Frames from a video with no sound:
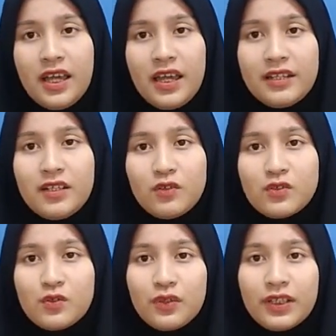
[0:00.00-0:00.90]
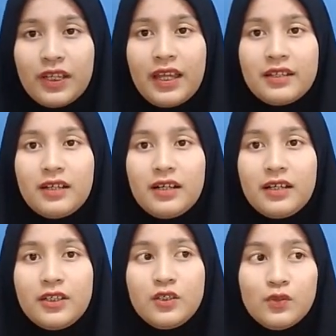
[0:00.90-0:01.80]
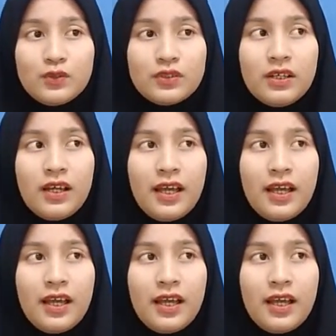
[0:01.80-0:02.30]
and they also can use